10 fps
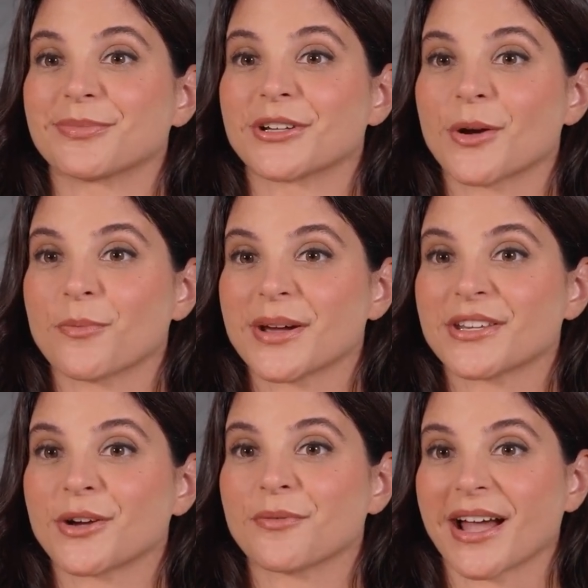So
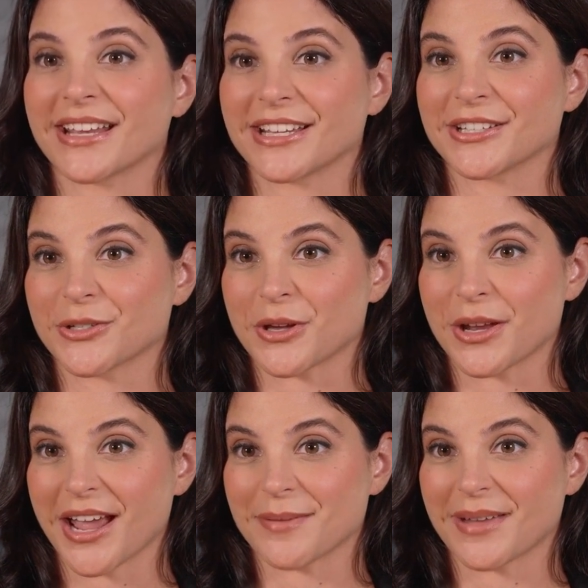once you're ready, you
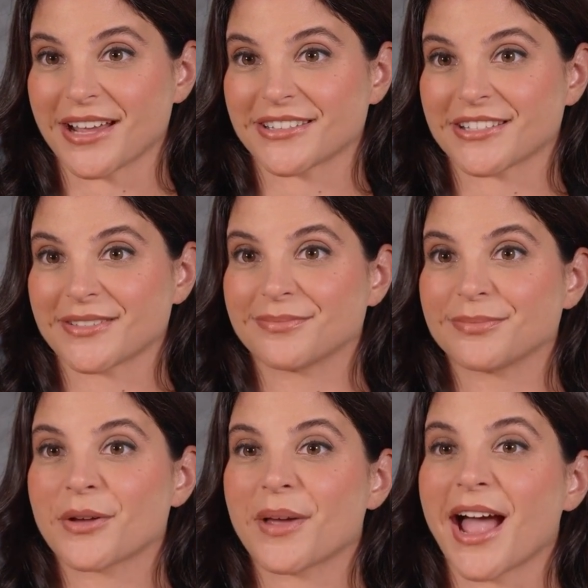call MS,
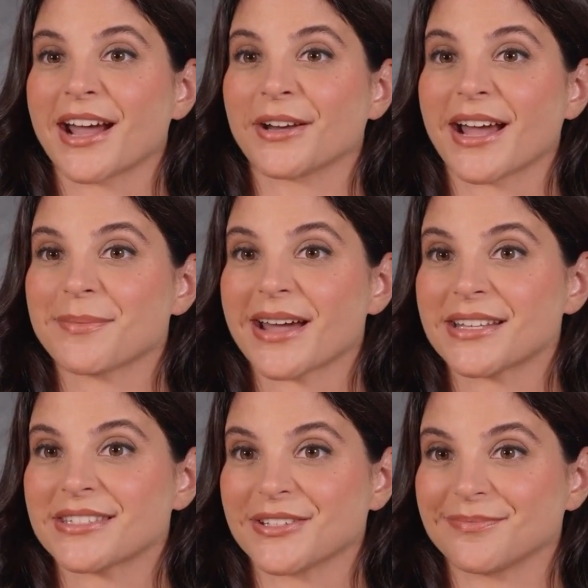you hire
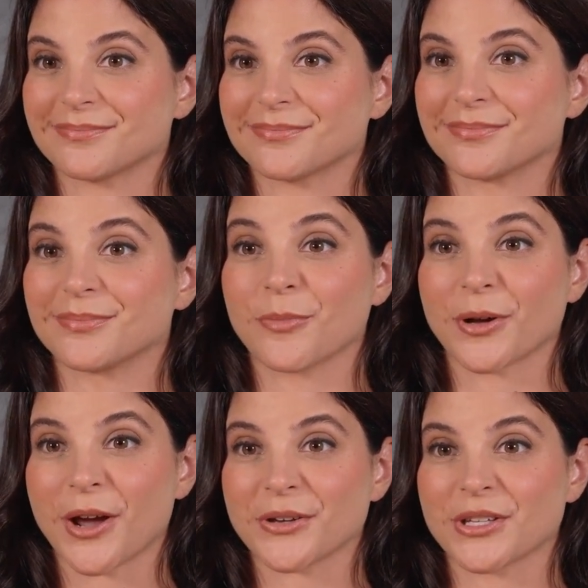MS.
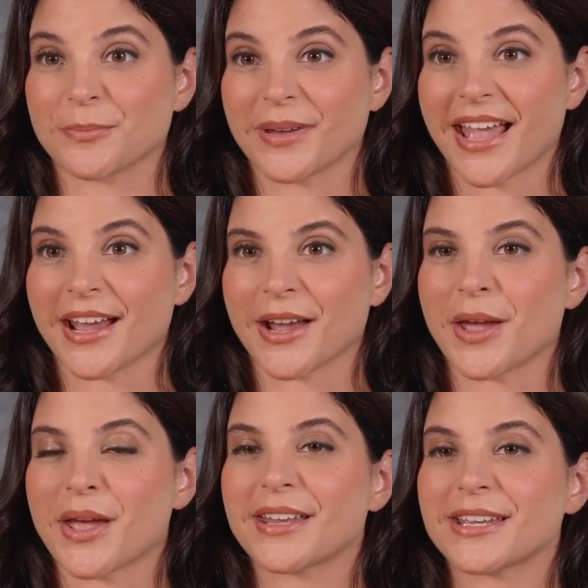We'll also plan our
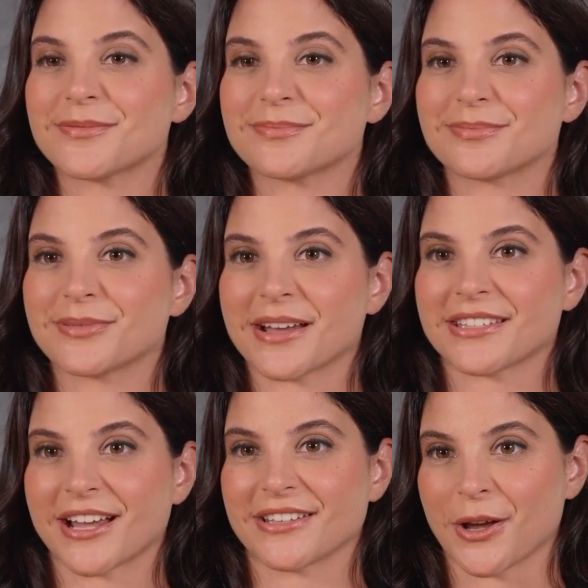audit,
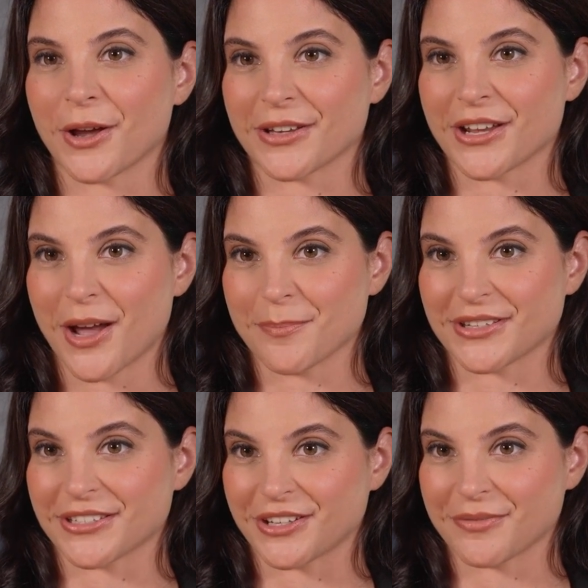assess all the
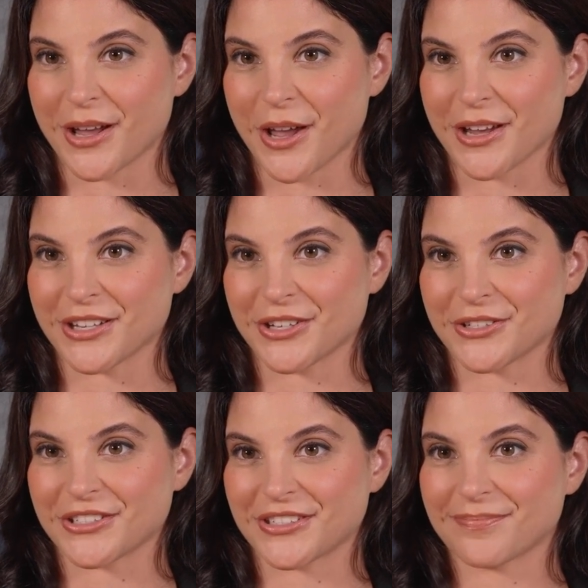competence of our
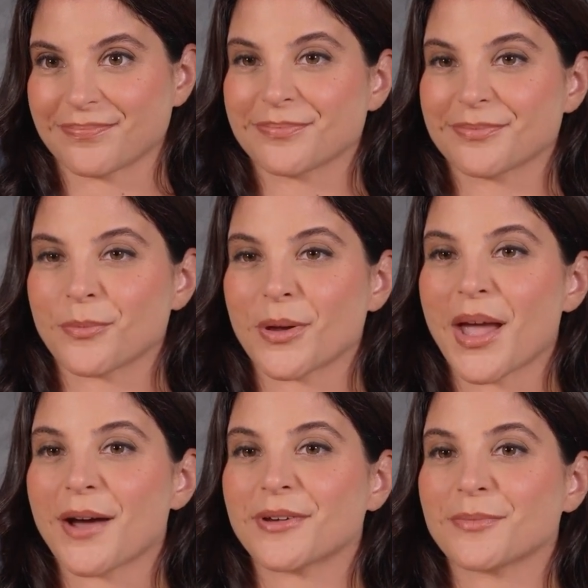auditors. We'll
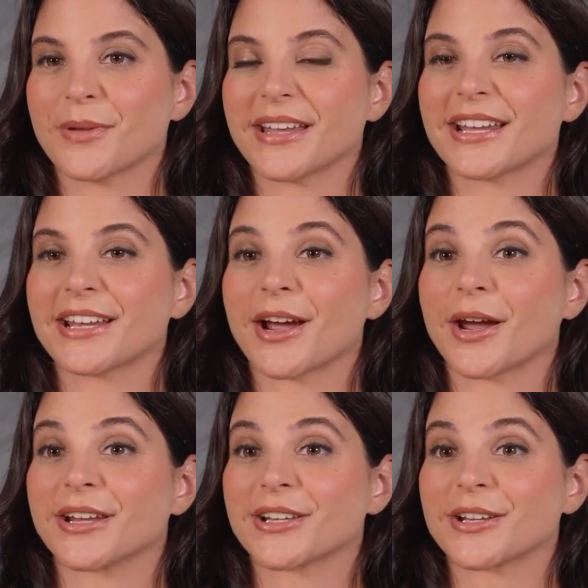often bring in an
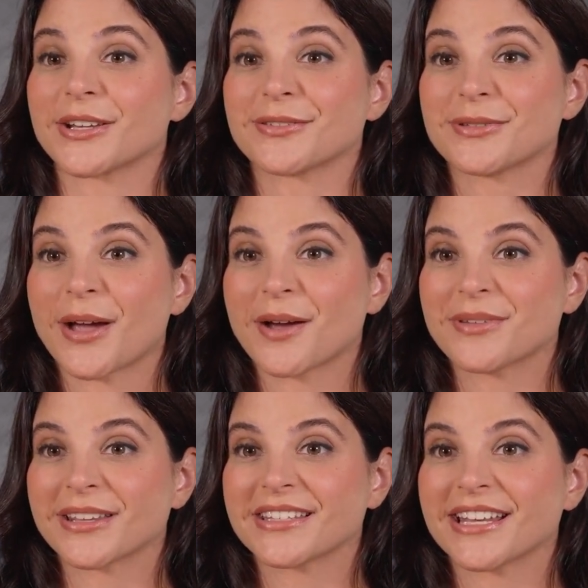auditor,
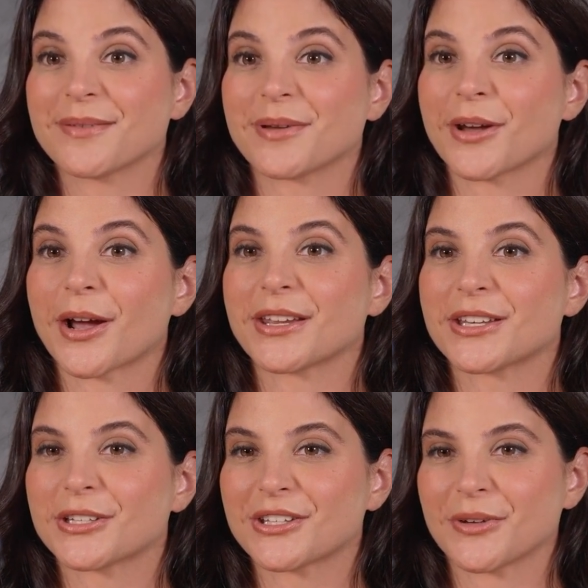often a team of
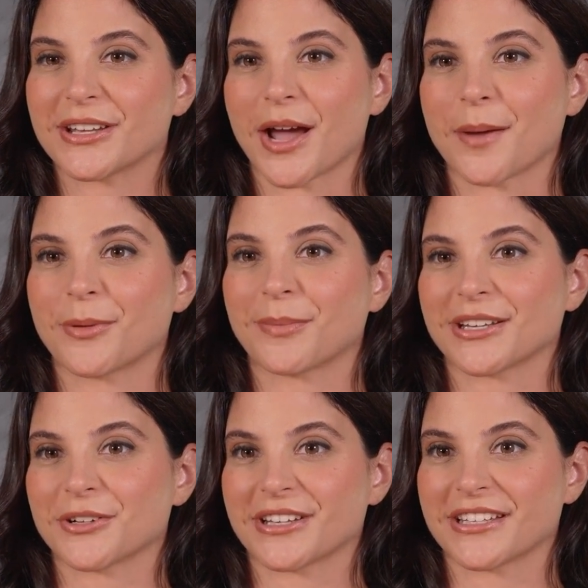auditors with
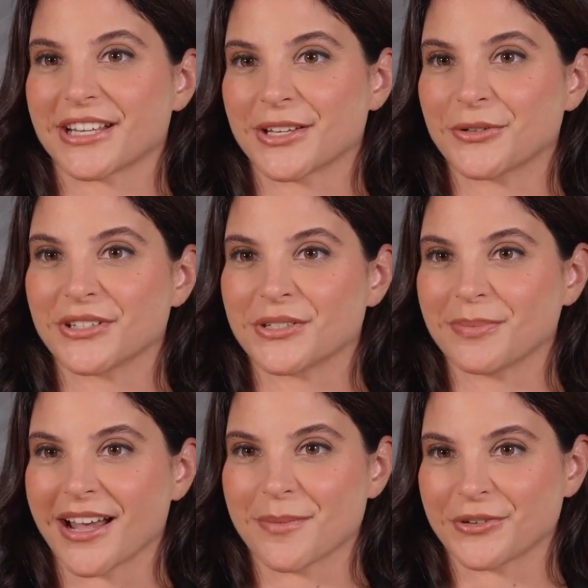complementary skills to
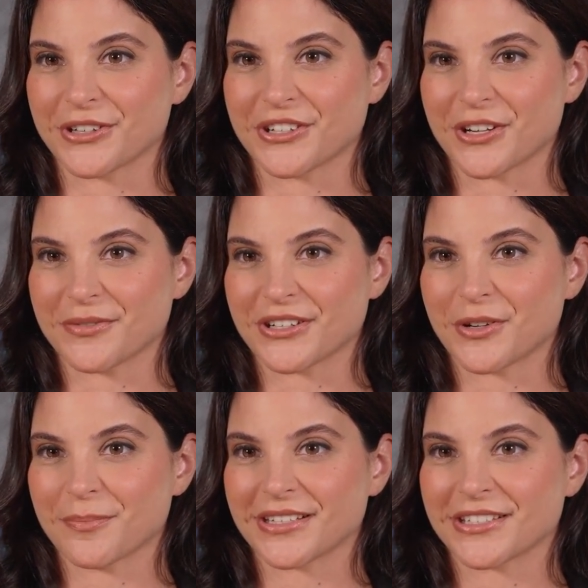be able to service
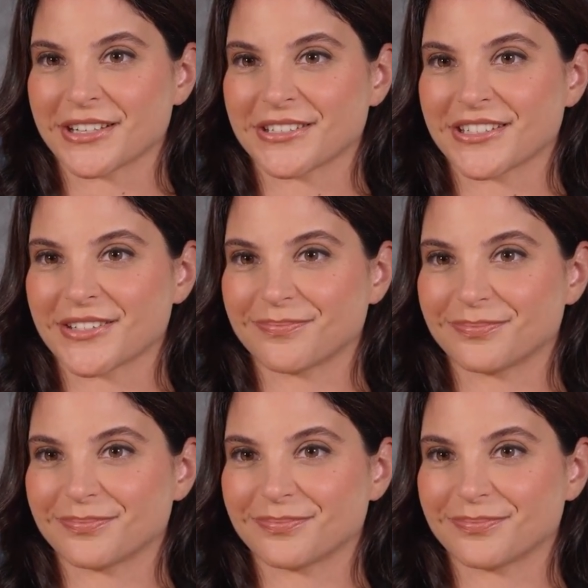your business.